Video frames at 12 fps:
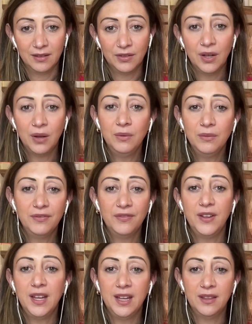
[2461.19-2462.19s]
Don't
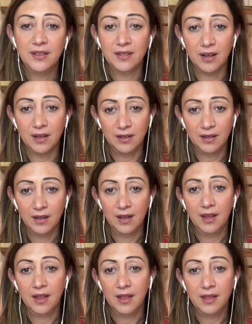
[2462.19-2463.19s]
fear the sun.
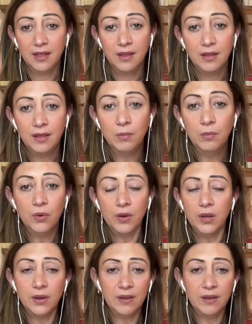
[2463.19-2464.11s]
The more you